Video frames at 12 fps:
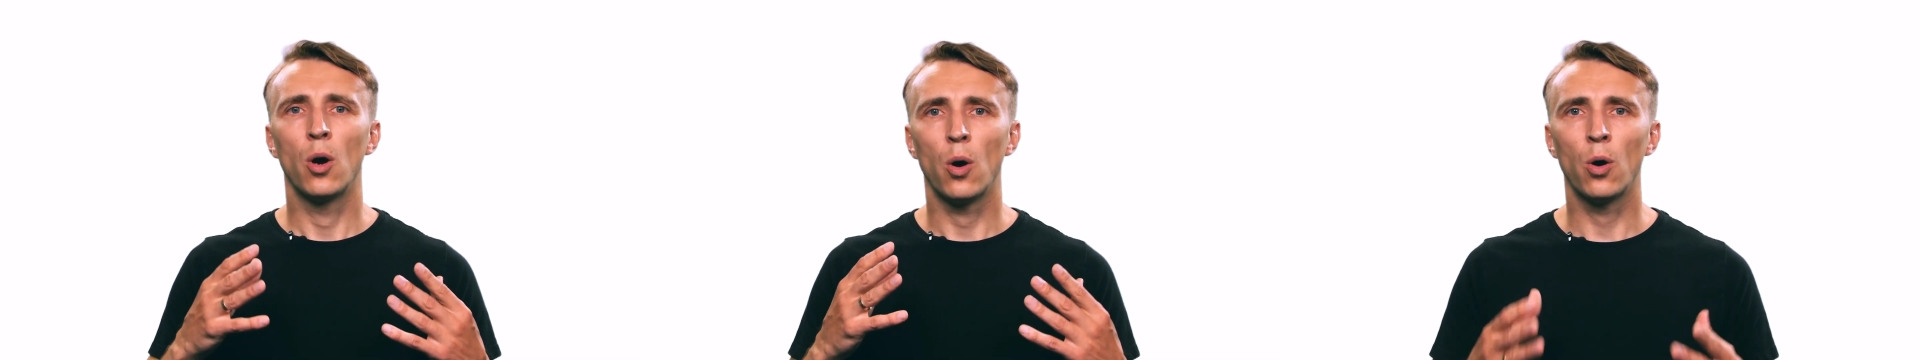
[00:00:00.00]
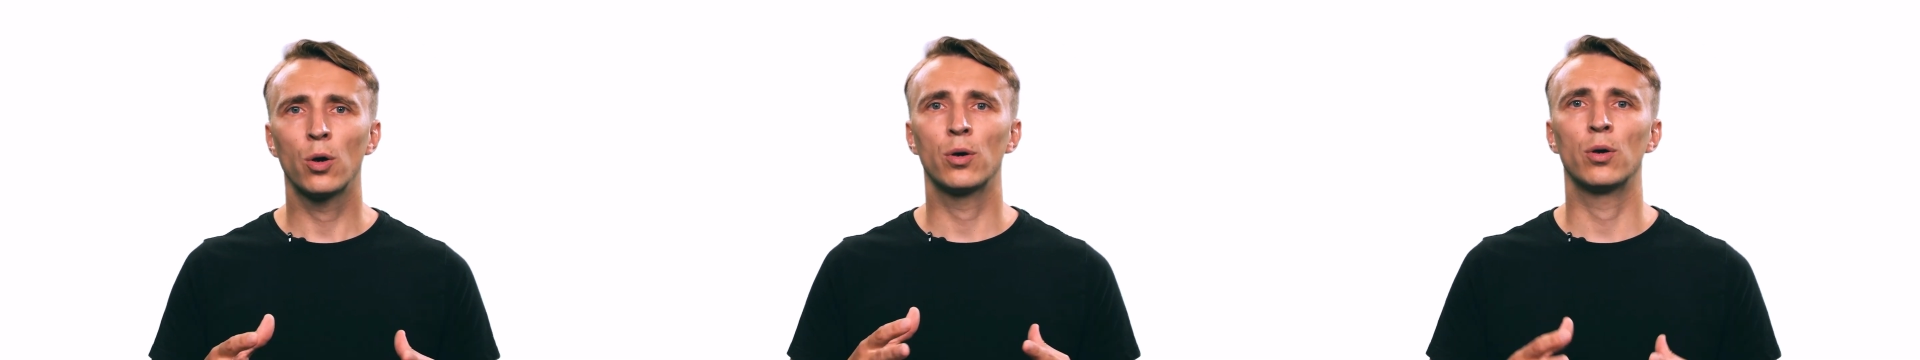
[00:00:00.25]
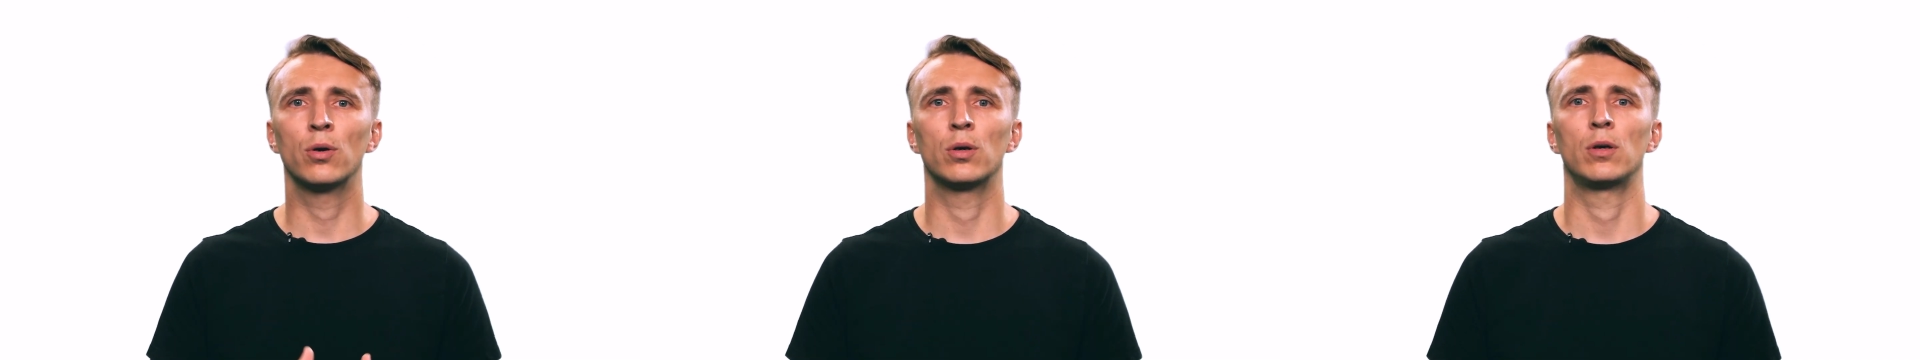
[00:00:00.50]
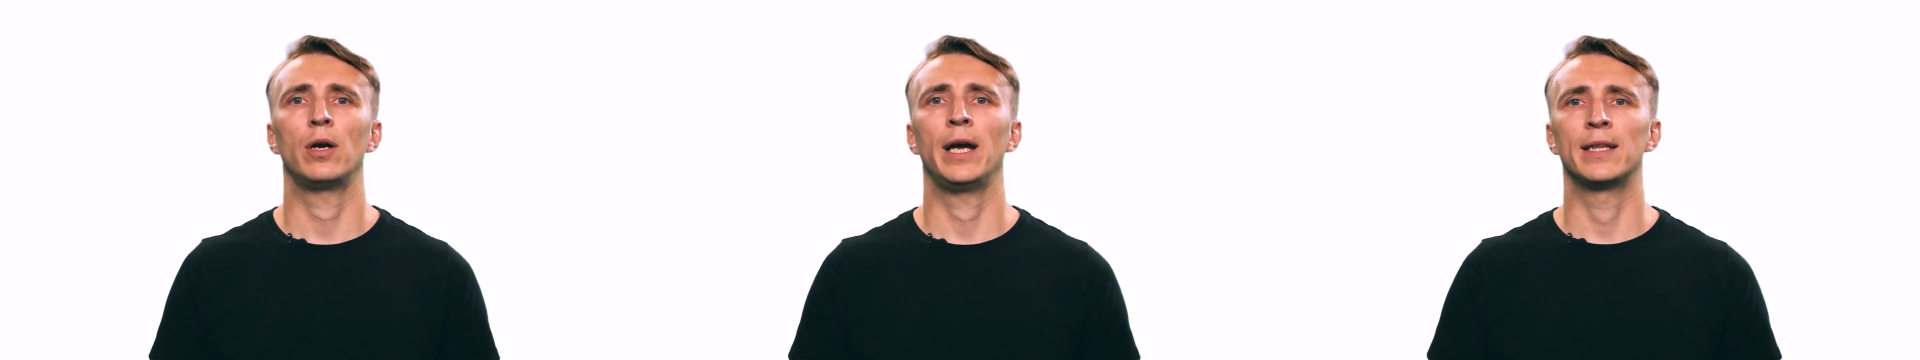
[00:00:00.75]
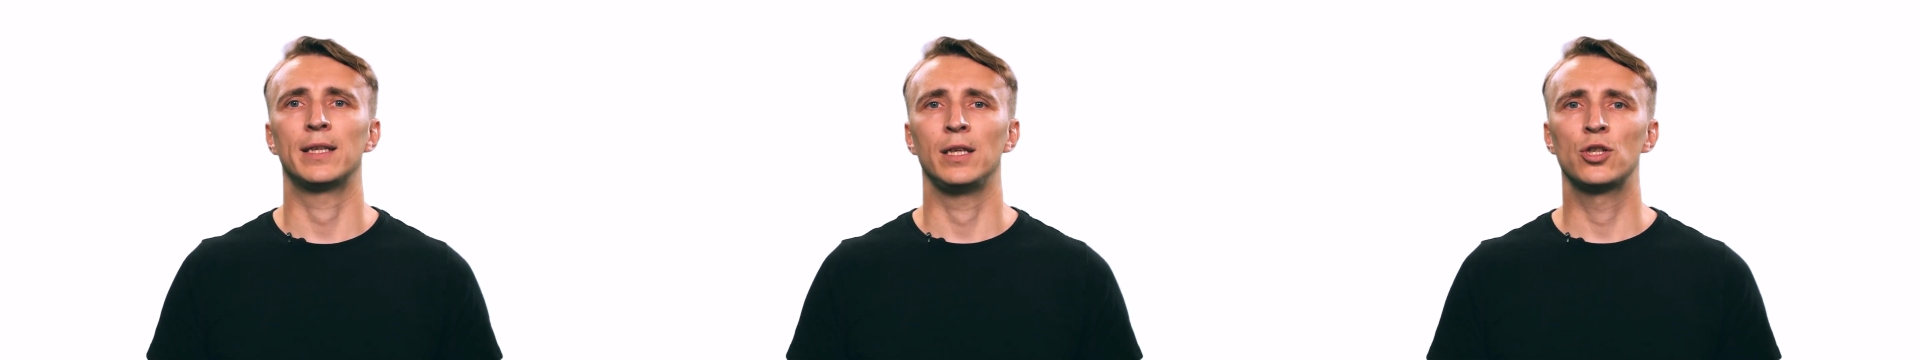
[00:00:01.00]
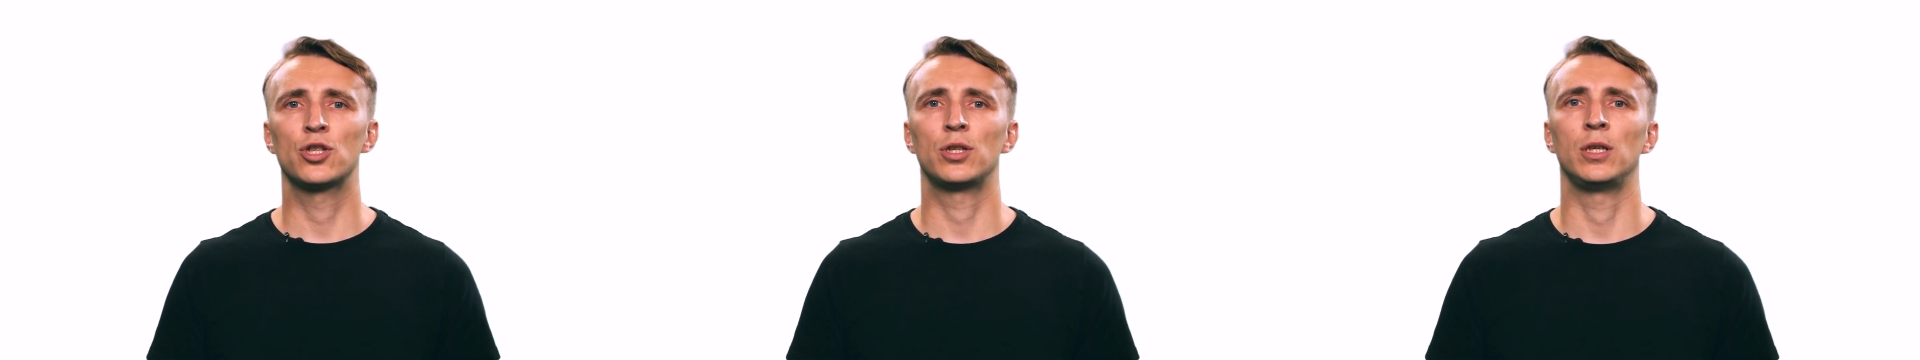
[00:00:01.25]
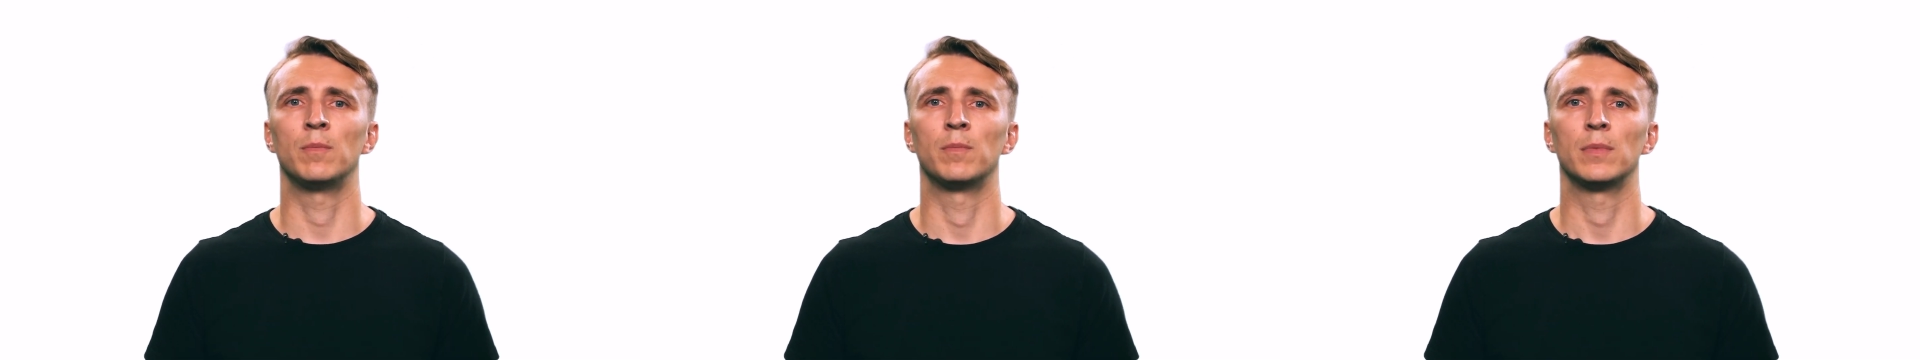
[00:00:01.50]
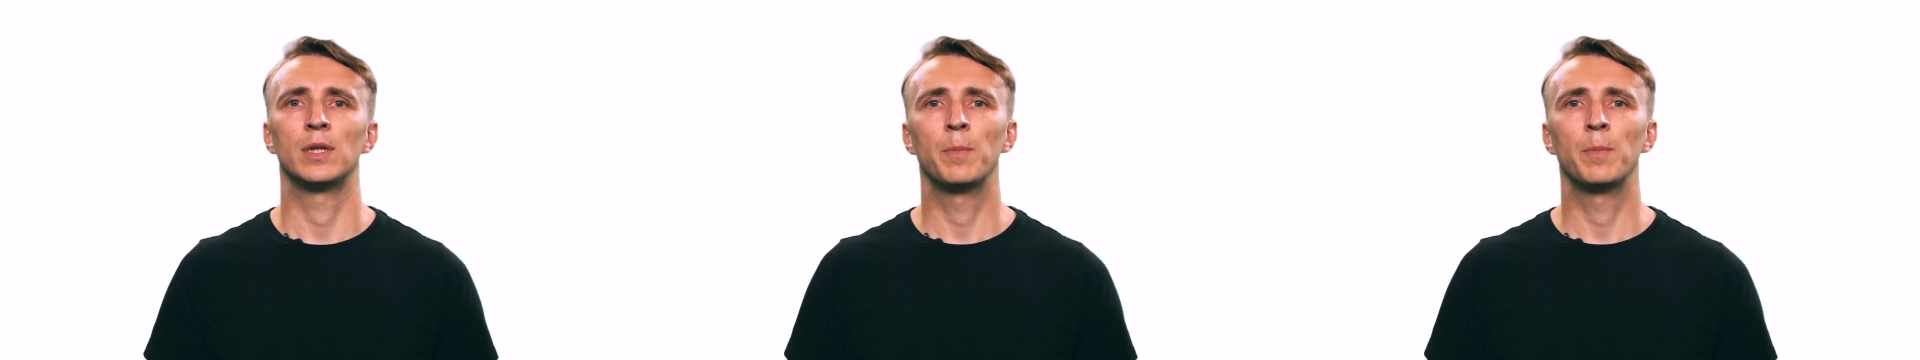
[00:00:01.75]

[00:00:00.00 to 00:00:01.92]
occur at each team,